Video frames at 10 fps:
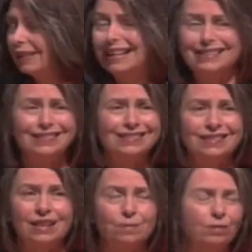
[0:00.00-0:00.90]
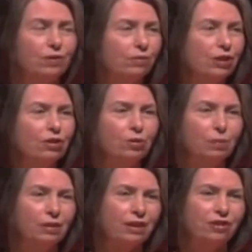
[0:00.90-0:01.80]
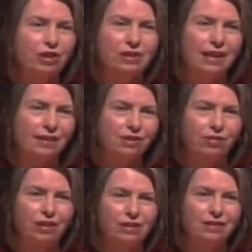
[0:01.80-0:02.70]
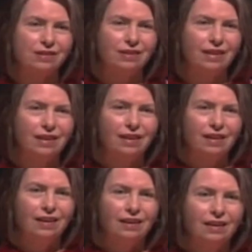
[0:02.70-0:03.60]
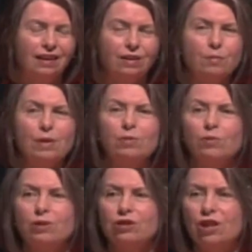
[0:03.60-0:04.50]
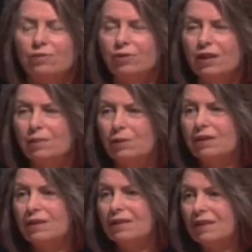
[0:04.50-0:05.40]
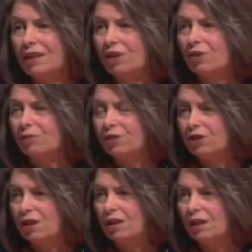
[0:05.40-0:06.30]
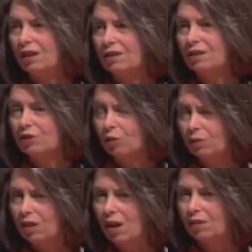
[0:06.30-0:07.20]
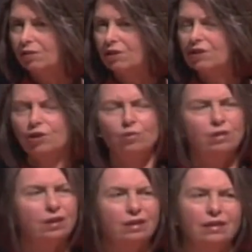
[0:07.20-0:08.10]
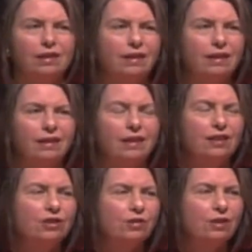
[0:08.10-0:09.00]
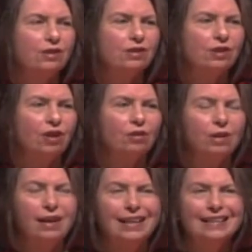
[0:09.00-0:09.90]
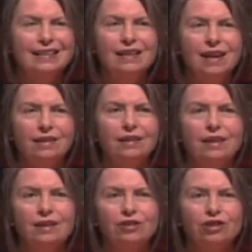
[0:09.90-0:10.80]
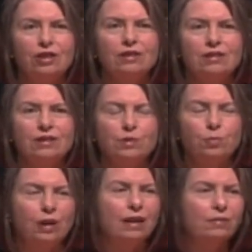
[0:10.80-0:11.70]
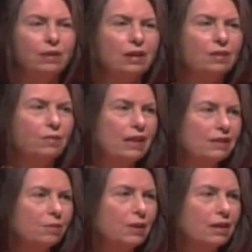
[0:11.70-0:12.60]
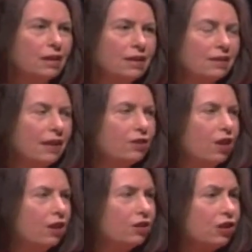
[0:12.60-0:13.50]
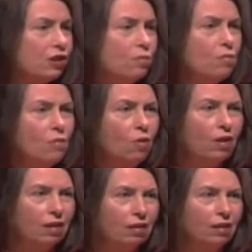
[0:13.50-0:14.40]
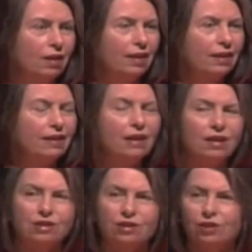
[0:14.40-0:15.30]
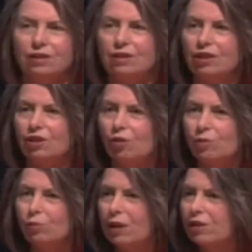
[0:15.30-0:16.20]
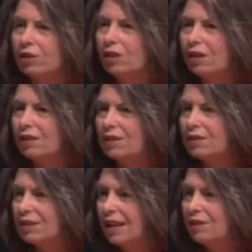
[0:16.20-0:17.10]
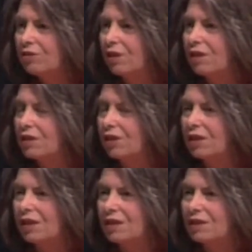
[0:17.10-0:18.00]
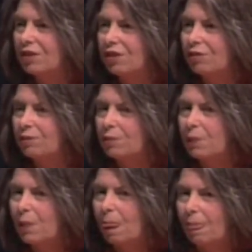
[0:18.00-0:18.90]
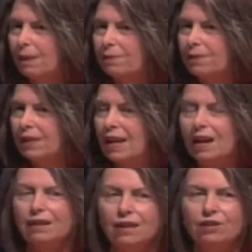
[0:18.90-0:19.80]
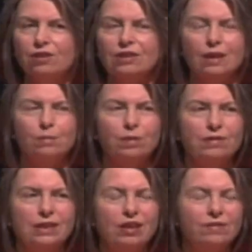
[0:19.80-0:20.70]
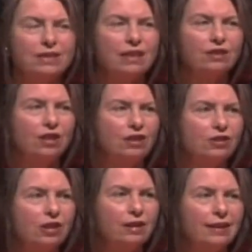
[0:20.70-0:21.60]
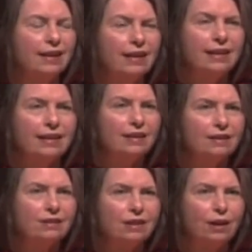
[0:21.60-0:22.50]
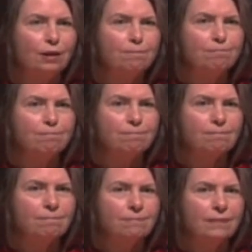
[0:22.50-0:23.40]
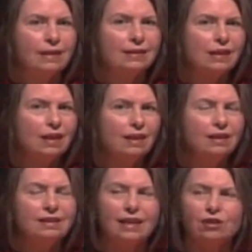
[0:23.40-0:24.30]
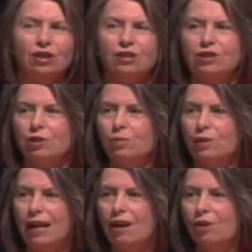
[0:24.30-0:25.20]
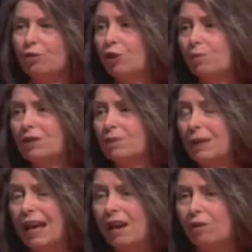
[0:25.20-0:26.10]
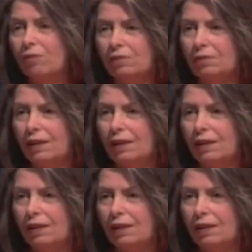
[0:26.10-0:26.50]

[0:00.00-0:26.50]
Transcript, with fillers: Classic example the renewable energy tax credits. I remember when Jeffrey Immelt, the CEO for GE, told Congress so clearly two years ago nothing chills private investment in these technologies more than uncertainty over whether or not these tax credits are going to continue. Another example of self technology is um, syncing the technology with how humans behave.